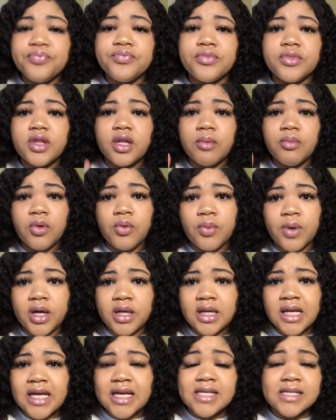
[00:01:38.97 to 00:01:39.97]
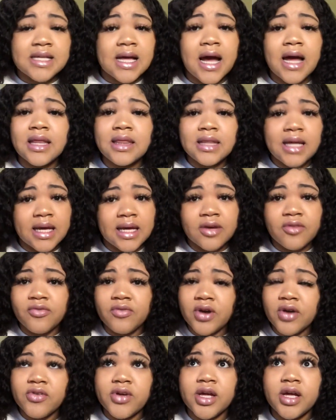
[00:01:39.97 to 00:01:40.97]
number one is I like
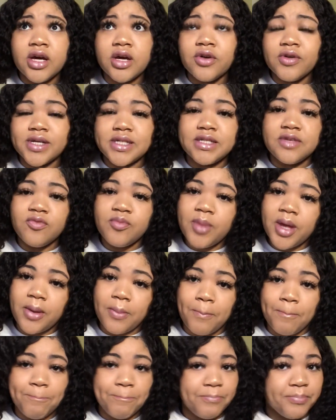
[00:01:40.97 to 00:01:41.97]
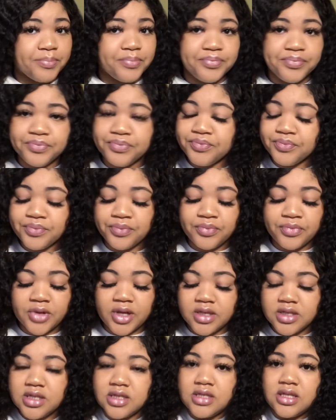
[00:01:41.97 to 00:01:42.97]
very aggressive men.
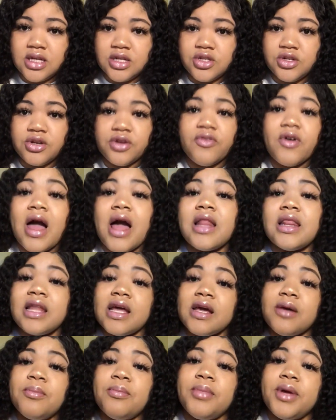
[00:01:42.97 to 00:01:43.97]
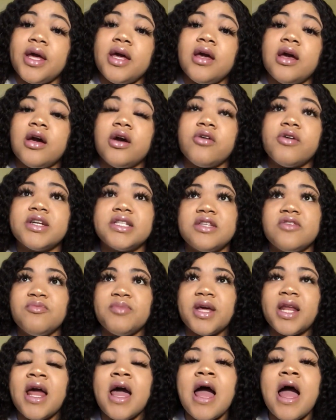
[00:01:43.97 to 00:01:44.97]
Just like Jody, I like big aggressive
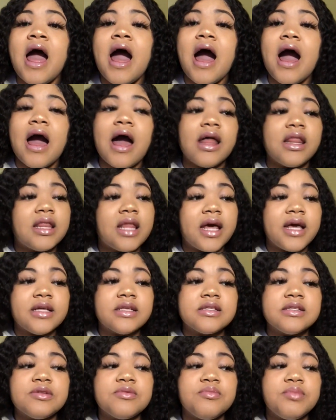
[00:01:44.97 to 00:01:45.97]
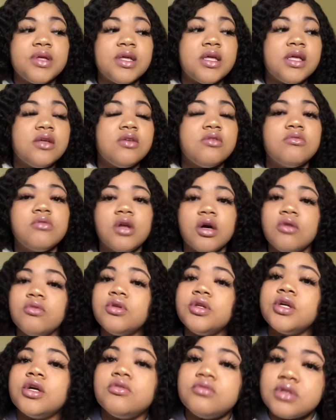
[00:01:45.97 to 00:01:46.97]
men. I like to be, you know,
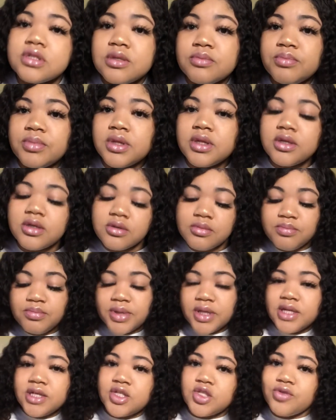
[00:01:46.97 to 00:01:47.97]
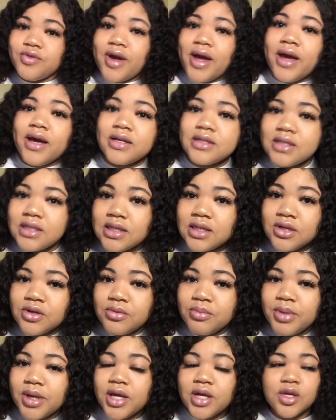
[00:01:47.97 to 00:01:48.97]
yoked up a little bit, dragged a little
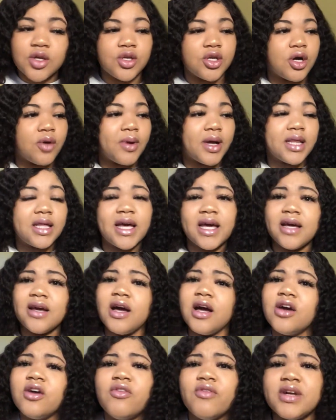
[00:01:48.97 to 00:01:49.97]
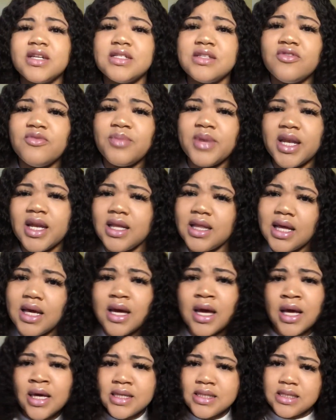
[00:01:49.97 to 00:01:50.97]
bit. You know, I like aggressive men. I like
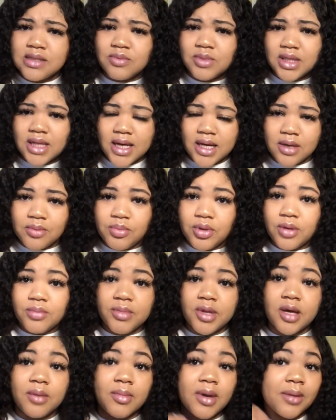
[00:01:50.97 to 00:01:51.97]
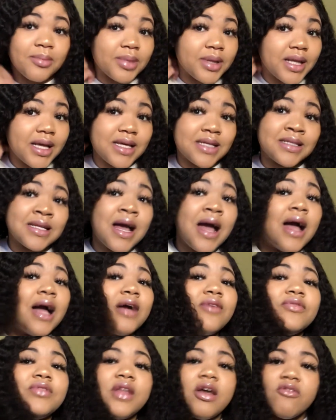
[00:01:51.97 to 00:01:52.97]
someone that could put me in my place.
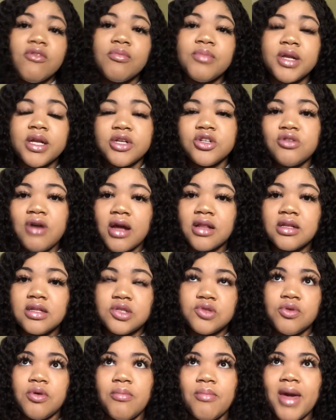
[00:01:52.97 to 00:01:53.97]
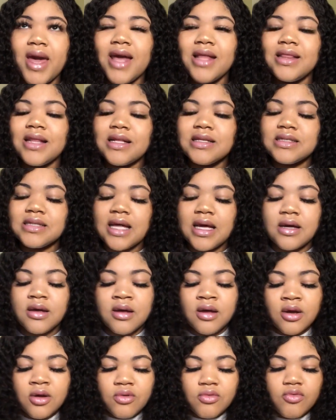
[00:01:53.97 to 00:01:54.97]
I've never been attracted to a man that's like
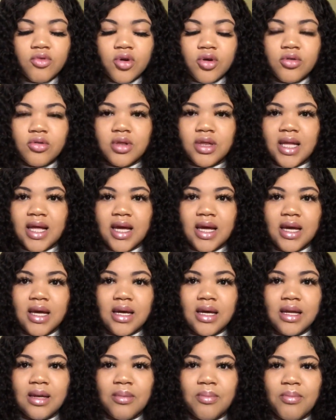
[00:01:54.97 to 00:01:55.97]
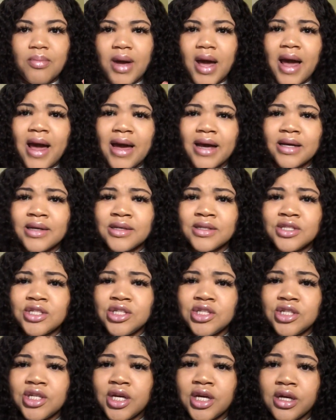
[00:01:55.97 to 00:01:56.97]
real laid back,
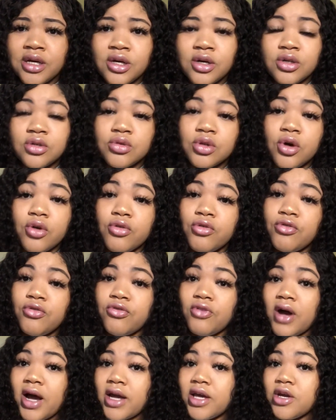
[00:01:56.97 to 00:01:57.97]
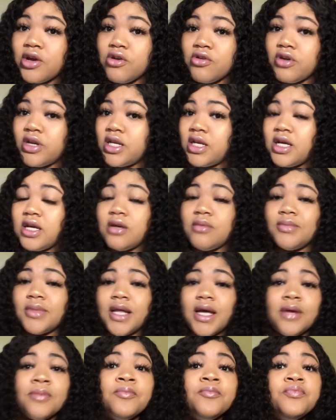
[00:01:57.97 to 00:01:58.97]
chill, no fire in him.
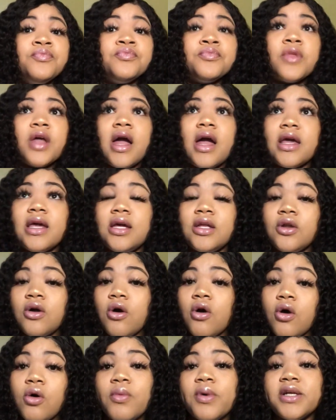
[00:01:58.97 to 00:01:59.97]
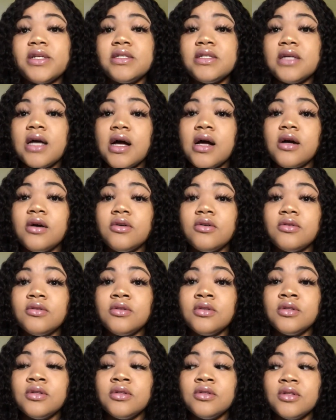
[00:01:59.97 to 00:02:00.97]
Like, I can always tell
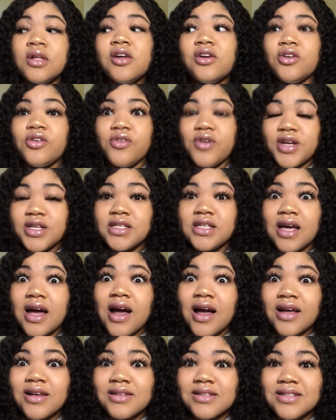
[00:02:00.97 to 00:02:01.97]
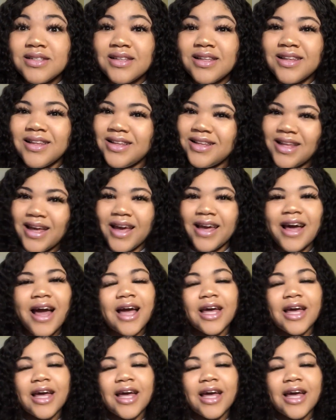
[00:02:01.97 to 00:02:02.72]
crazy guys. Like, I